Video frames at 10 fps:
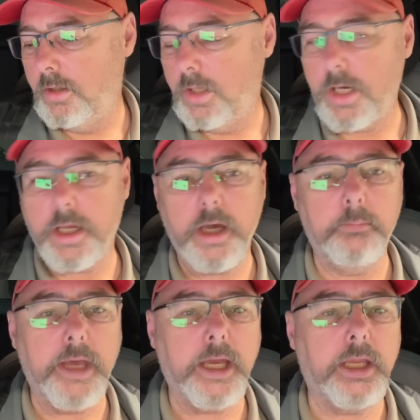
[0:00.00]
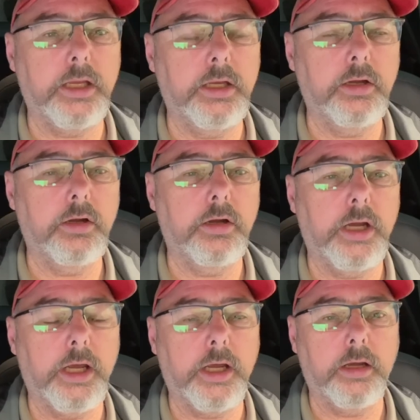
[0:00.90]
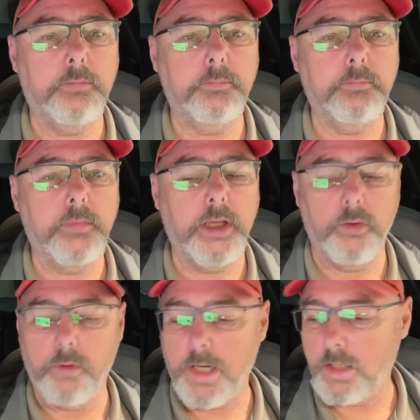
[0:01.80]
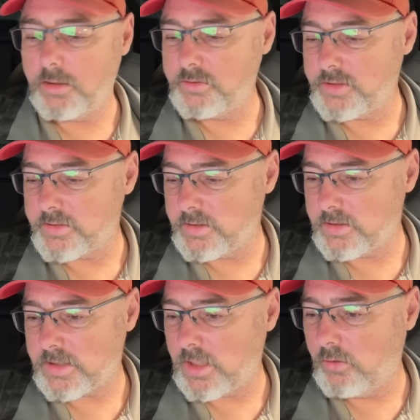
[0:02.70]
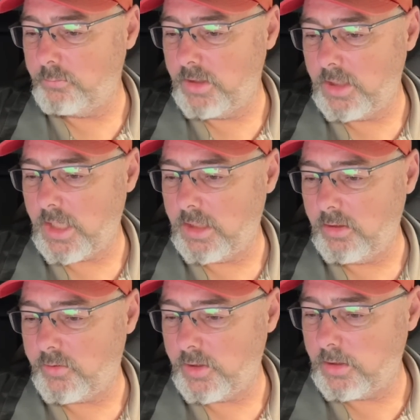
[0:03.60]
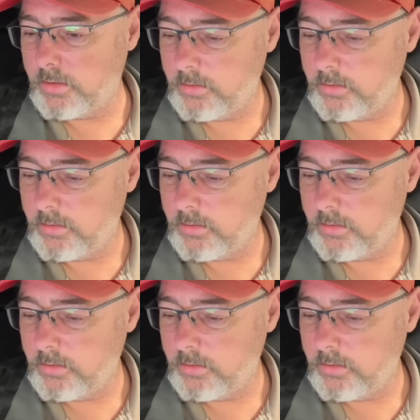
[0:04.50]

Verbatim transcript: I'll come back in here in a while, because it doesn't tell me anything.